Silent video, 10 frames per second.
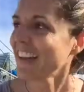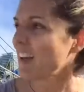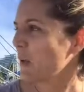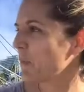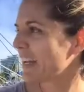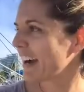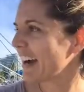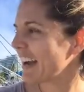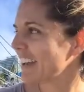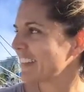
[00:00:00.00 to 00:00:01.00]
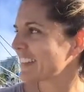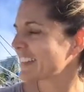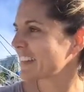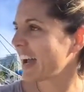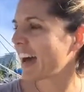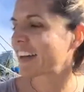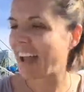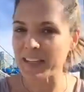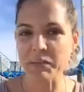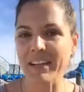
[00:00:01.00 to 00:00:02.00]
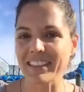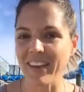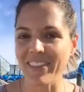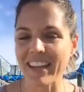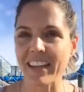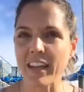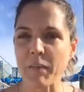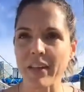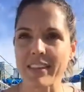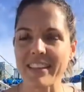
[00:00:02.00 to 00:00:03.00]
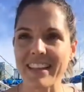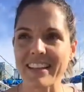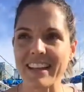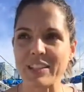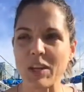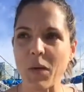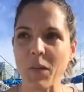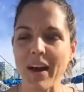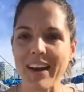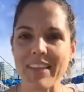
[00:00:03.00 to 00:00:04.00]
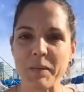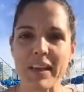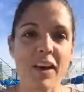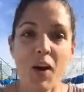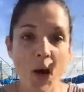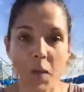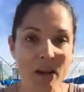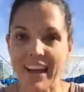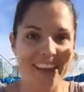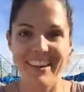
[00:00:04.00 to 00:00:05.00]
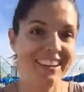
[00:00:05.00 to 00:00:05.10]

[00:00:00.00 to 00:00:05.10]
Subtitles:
because I'll catch myself thinking about the thing that I don't want, and then I'll be like, oh my God,